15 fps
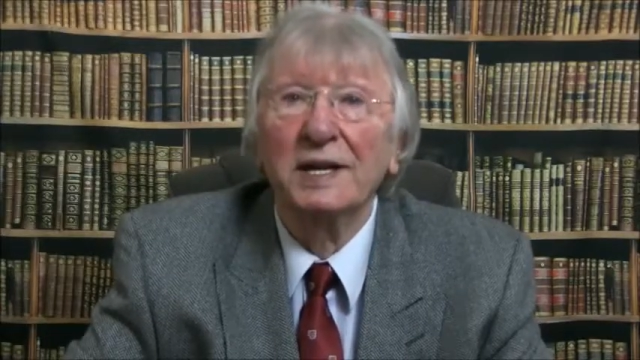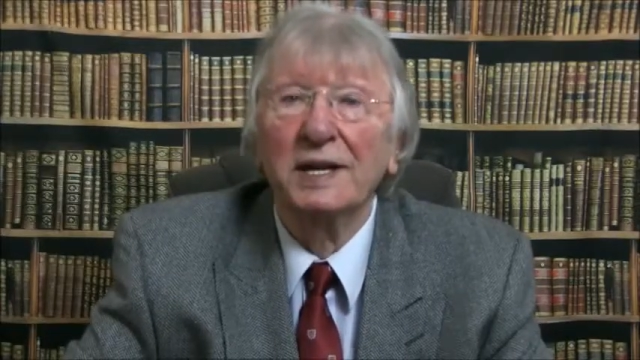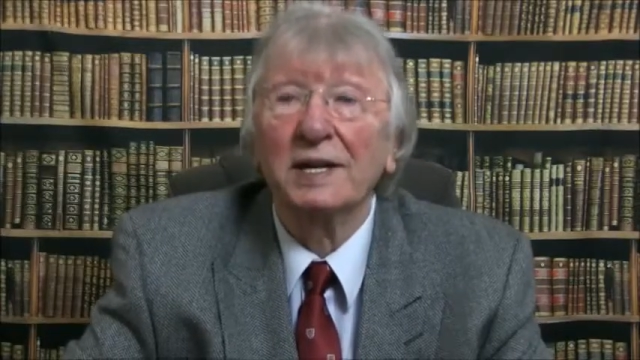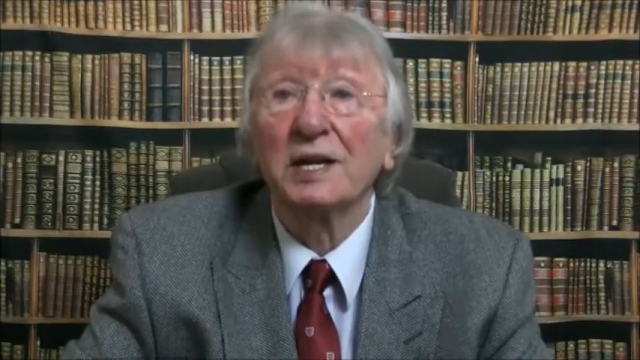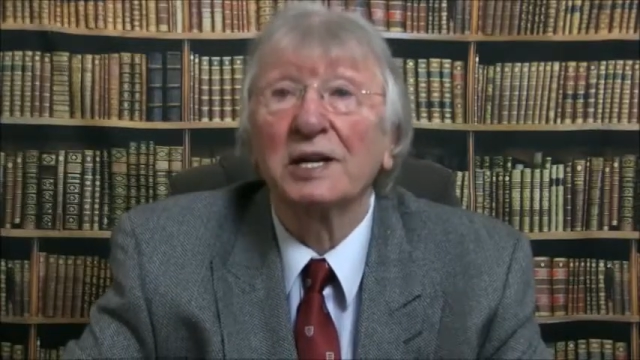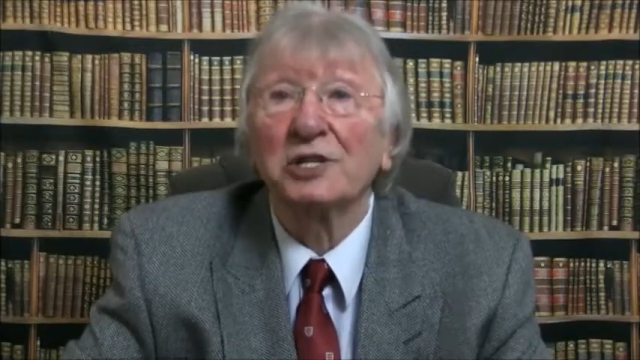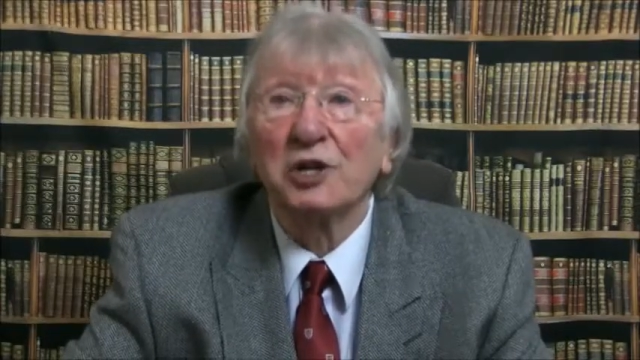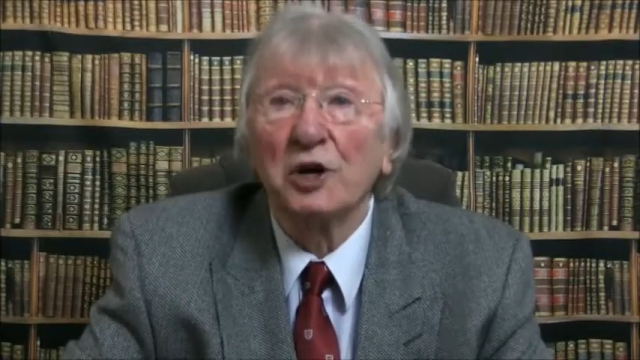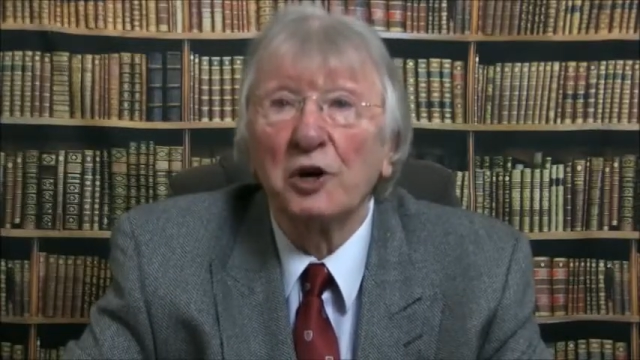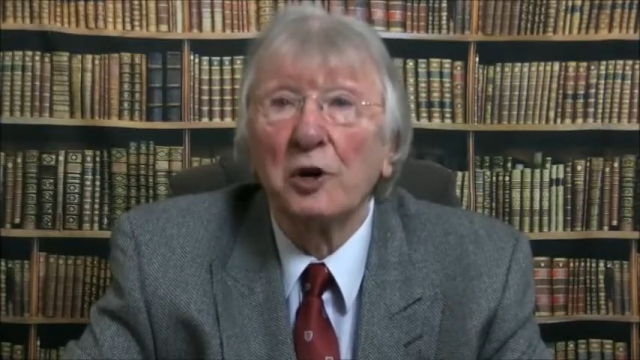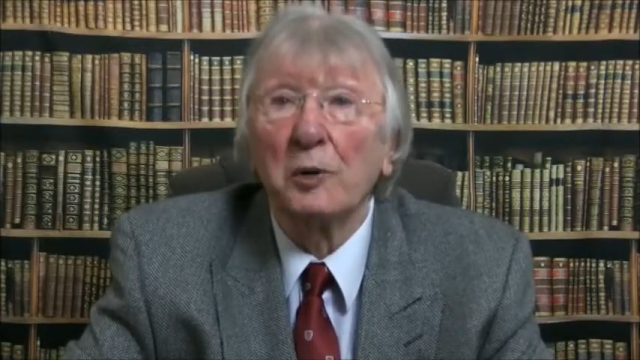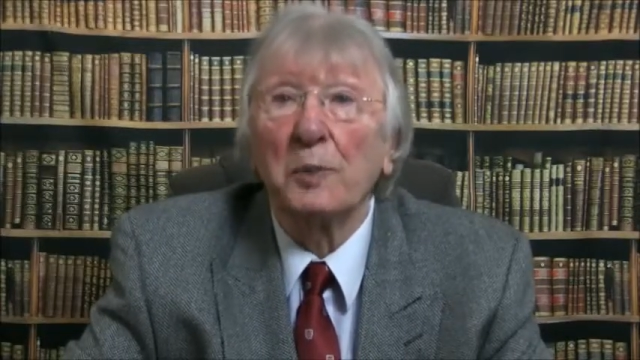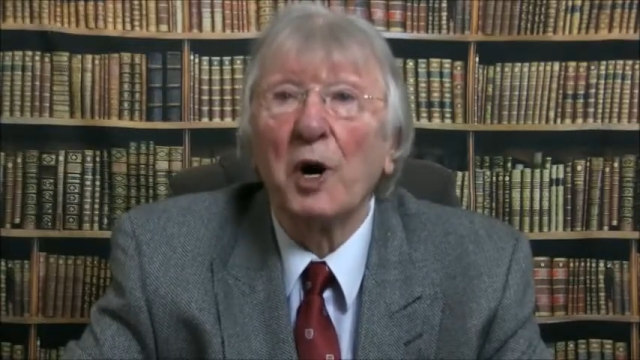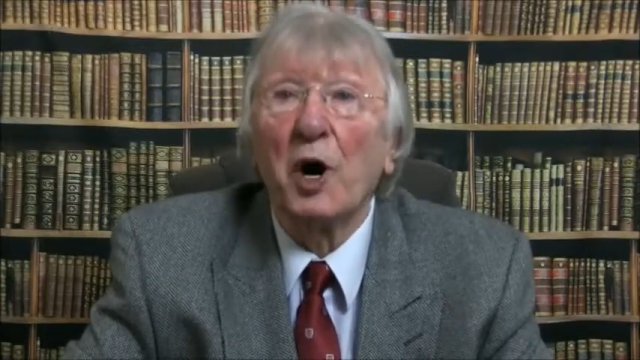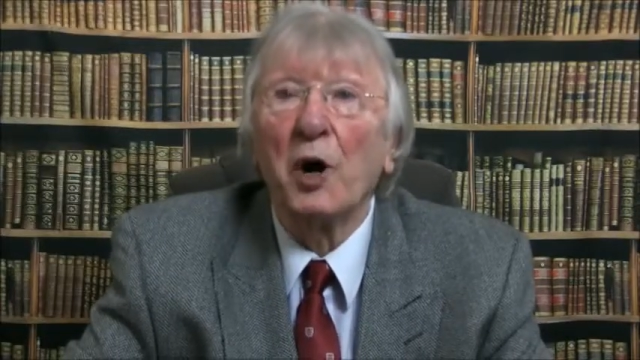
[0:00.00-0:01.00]
that's
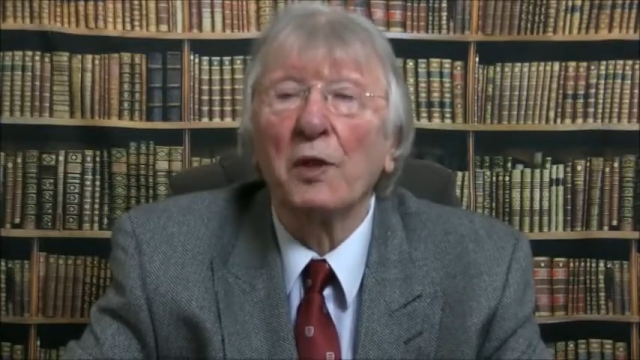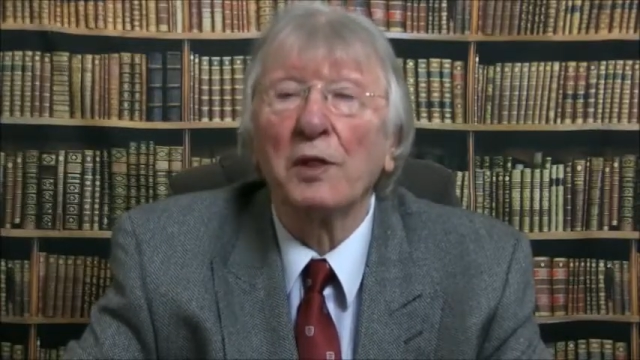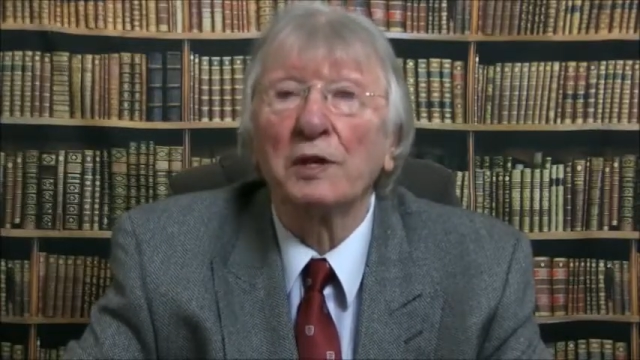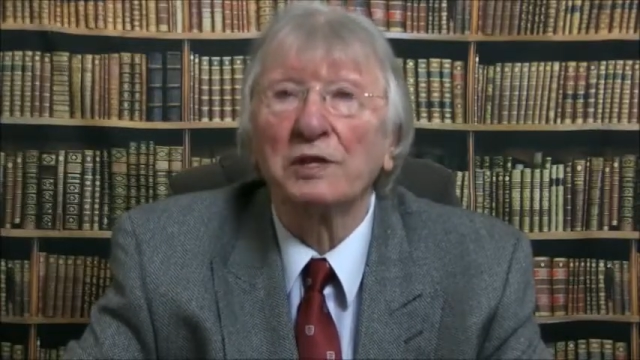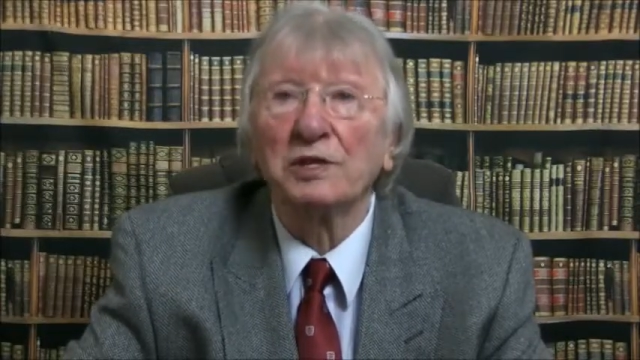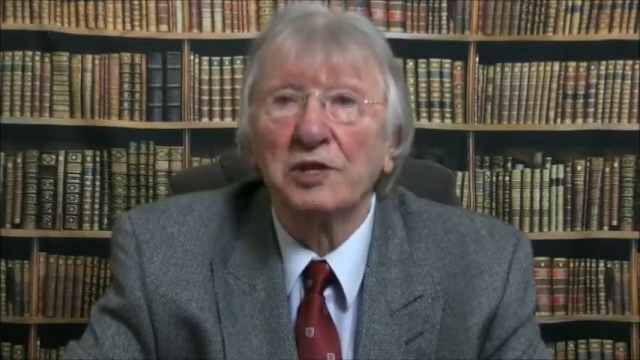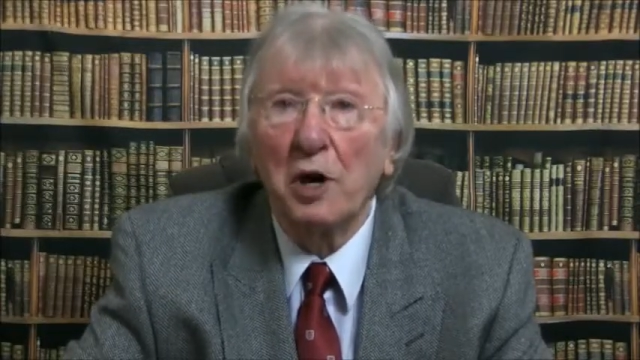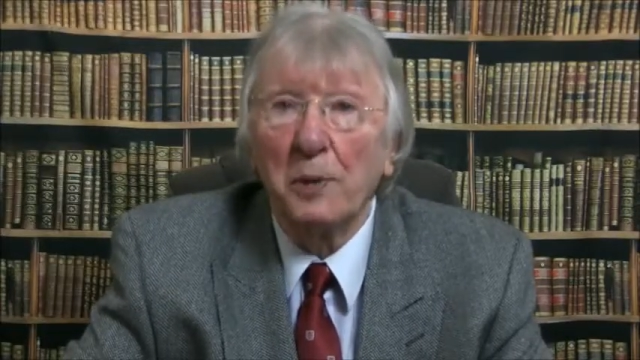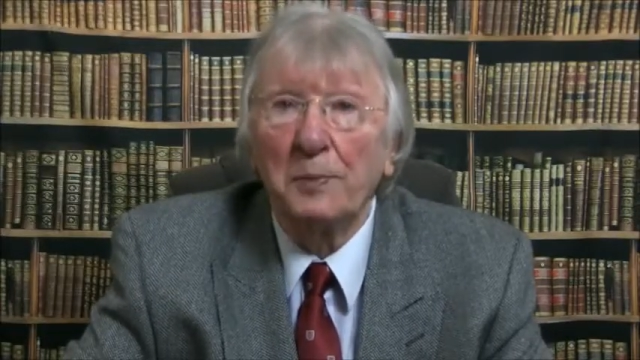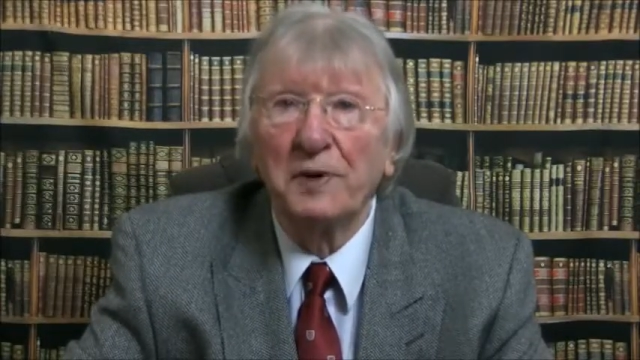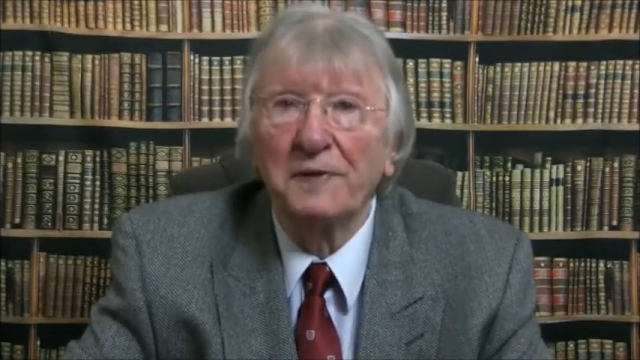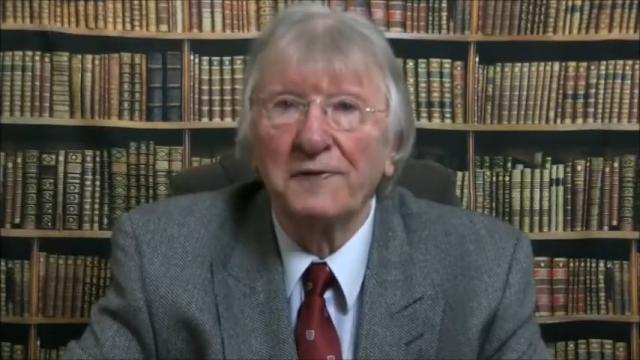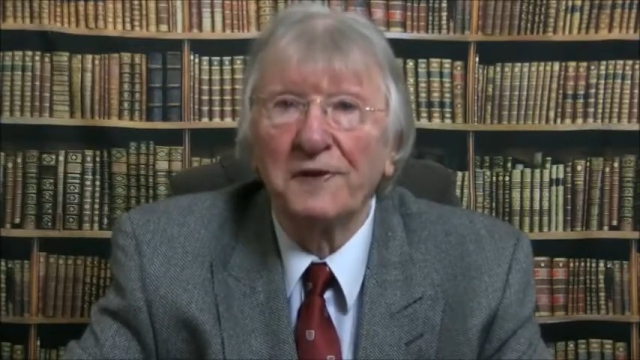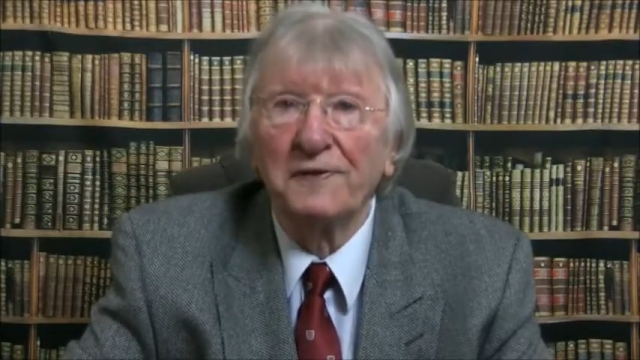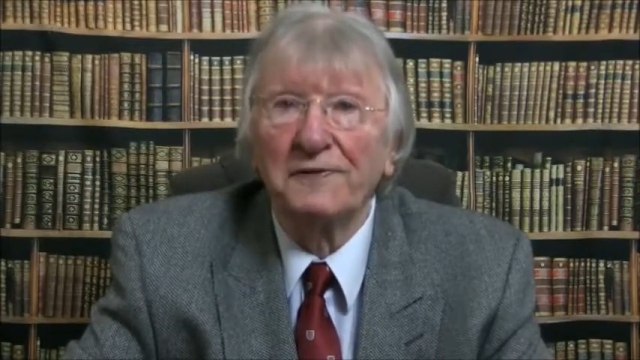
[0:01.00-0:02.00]
up on the top
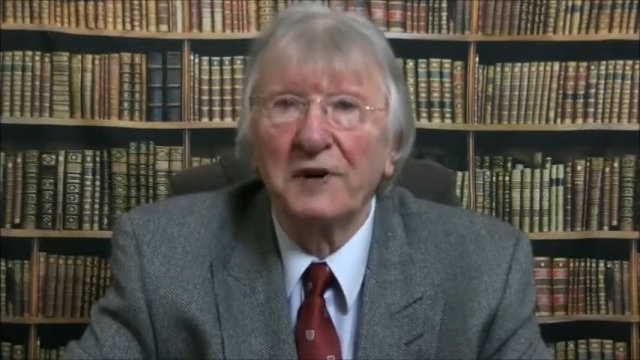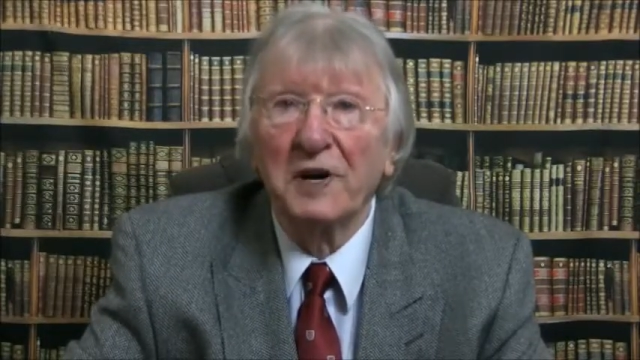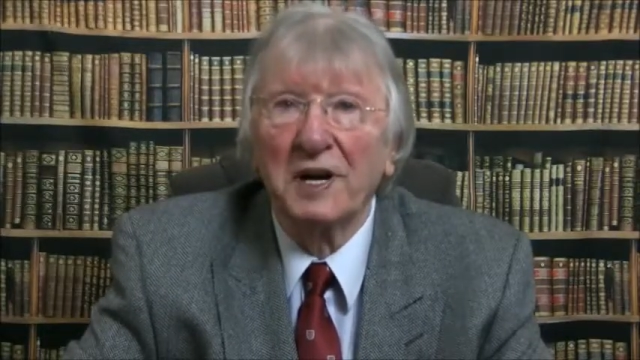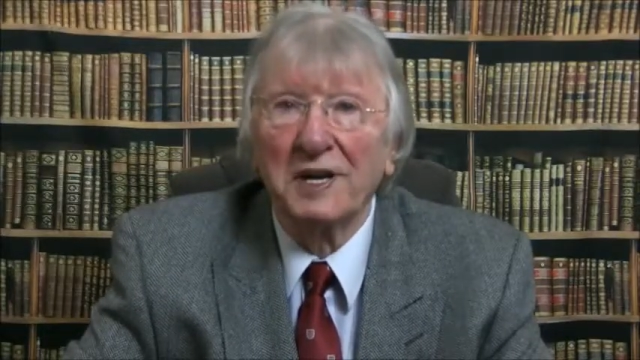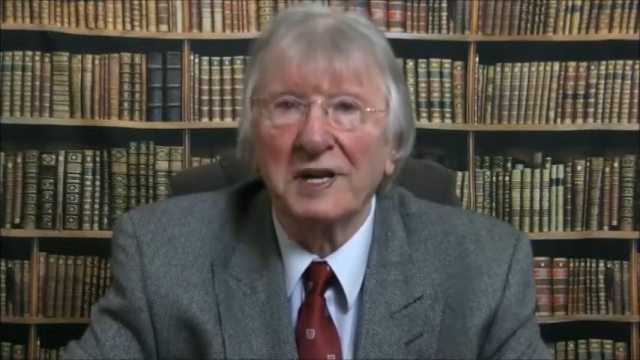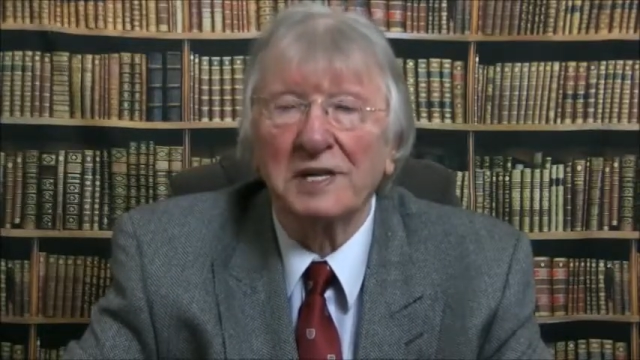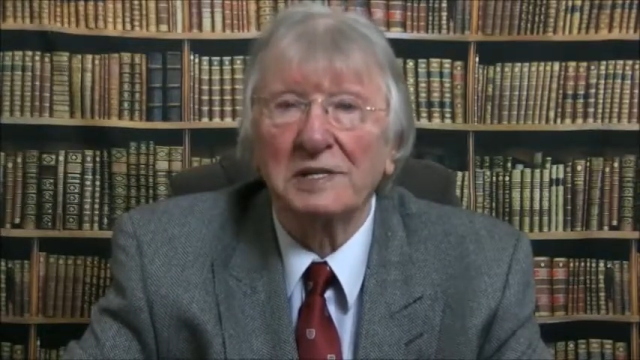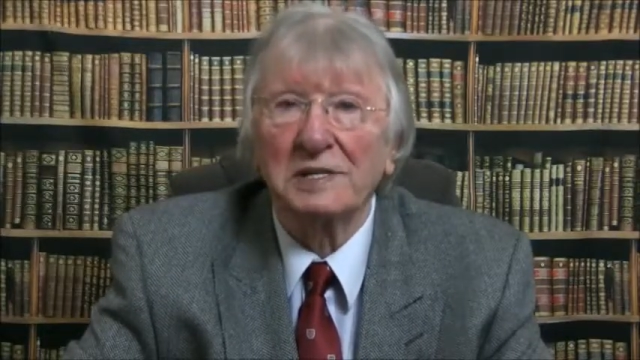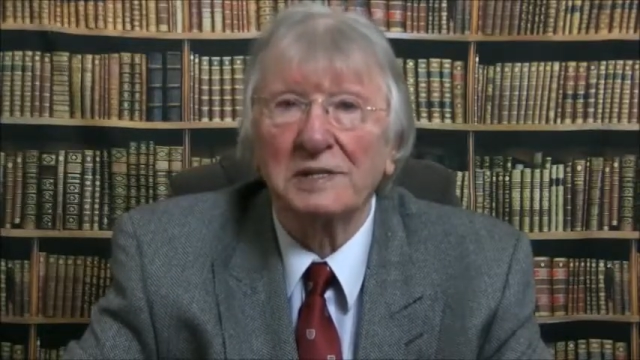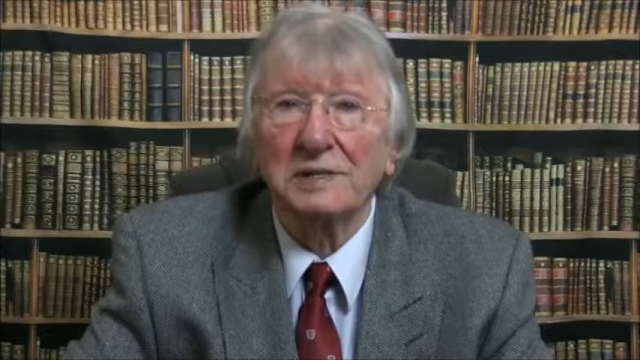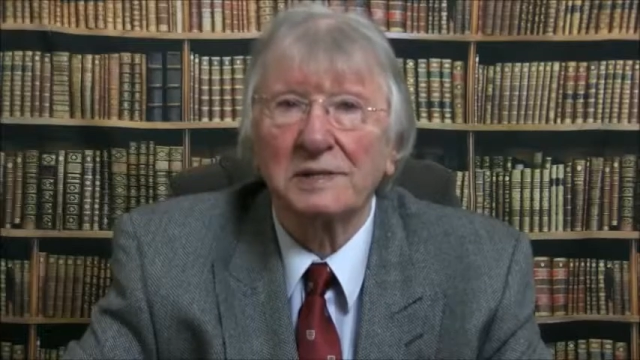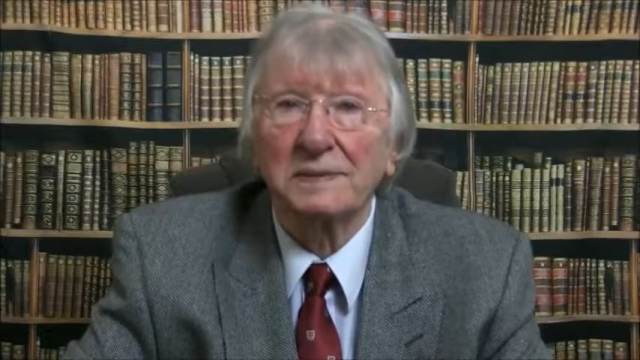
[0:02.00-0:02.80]
of the furnace.